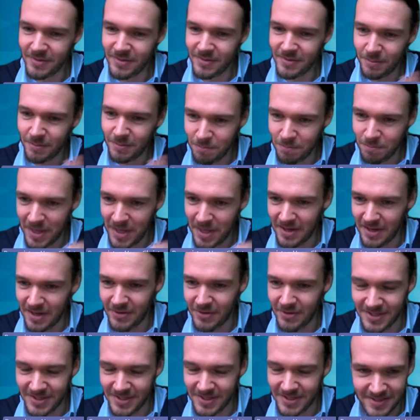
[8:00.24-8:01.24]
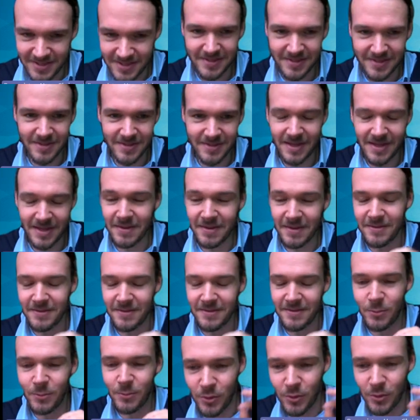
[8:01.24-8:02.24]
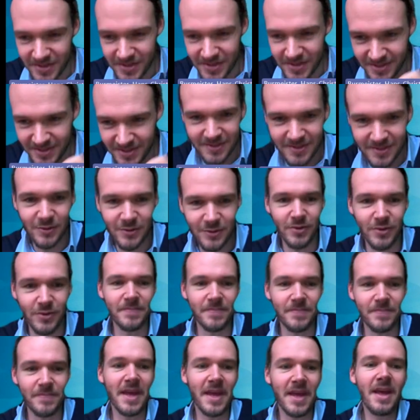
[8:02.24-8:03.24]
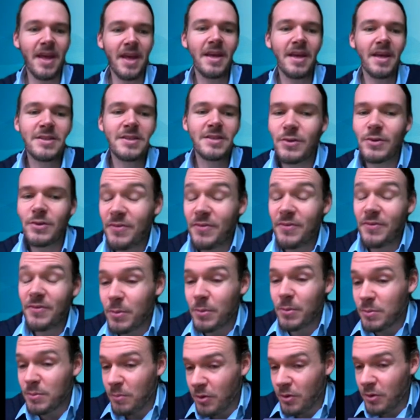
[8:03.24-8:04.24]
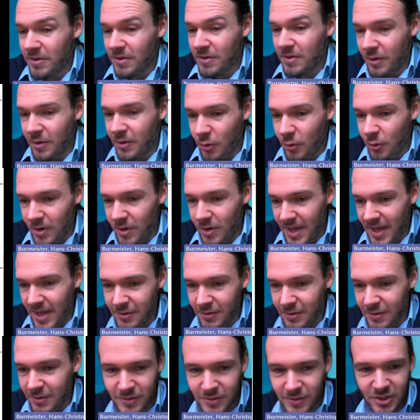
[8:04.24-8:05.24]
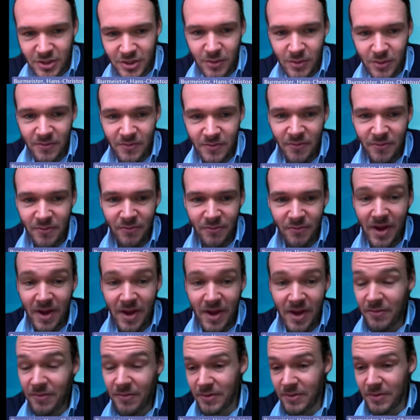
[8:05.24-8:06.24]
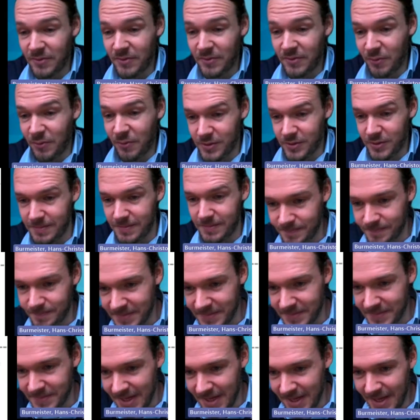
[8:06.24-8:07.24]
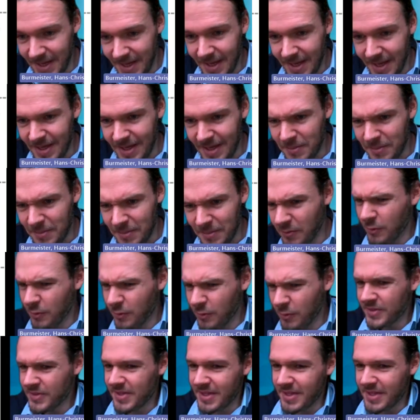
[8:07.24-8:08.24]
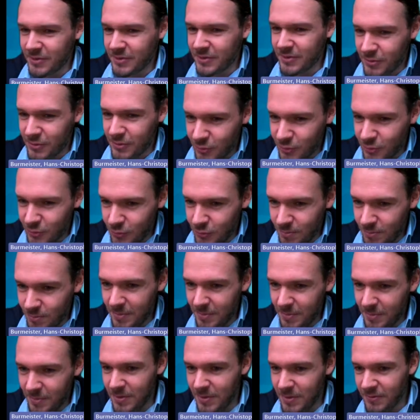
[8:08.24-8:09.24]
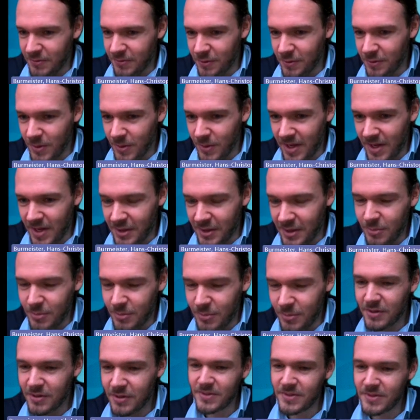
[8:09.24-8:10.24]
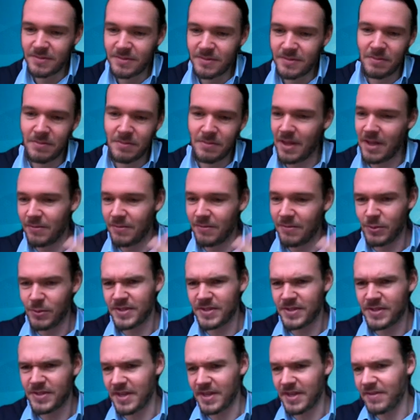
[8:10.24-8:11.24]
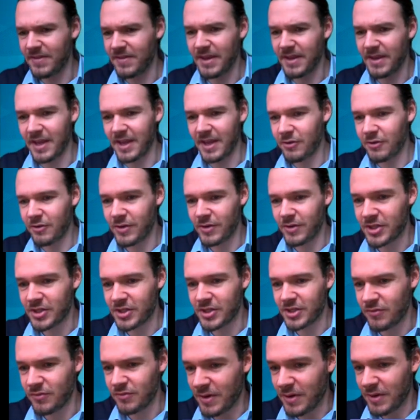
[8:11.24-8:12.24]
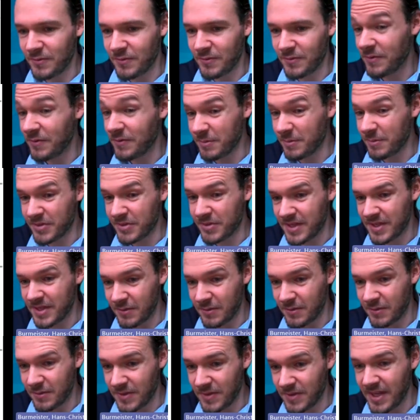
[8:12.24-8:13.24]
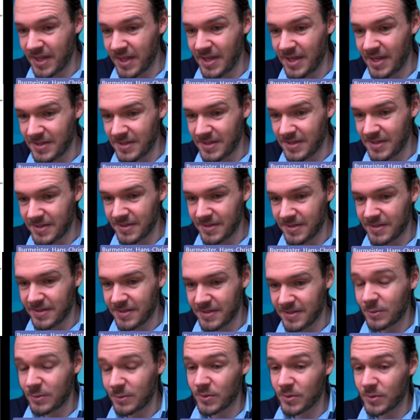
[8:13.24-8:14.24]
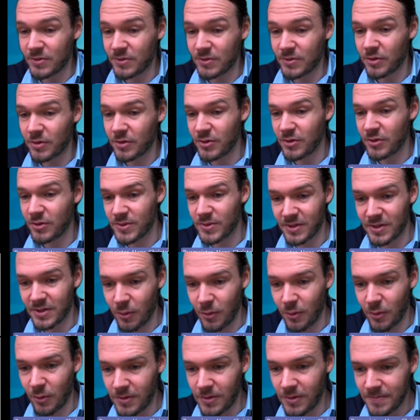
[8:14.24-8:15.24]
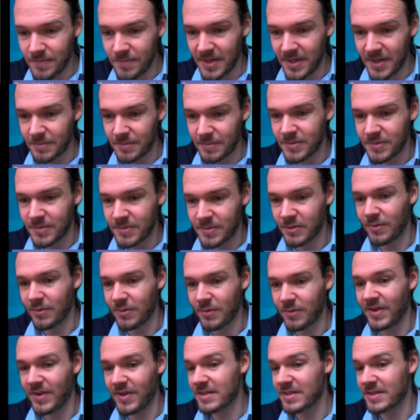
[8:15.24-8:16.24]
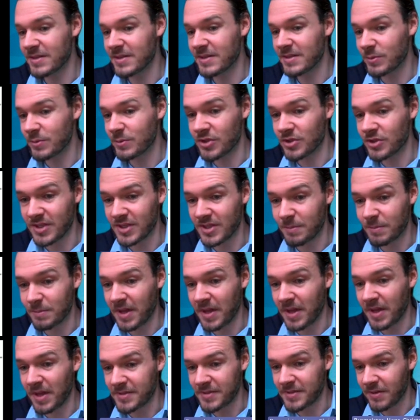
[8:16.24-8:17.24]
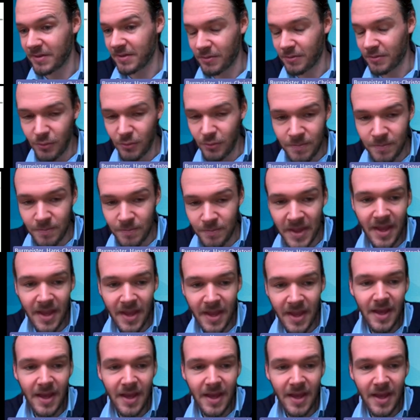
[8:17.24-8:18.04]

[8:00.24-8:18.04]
the better it is, the worse it is, sorry. So if you would model the whole anchorage, you have 540. Of course, that's not true. People of you will argue, because I would say in that anchorage, around 50% of the cases, it was not used at all. So the vessels would just pass through.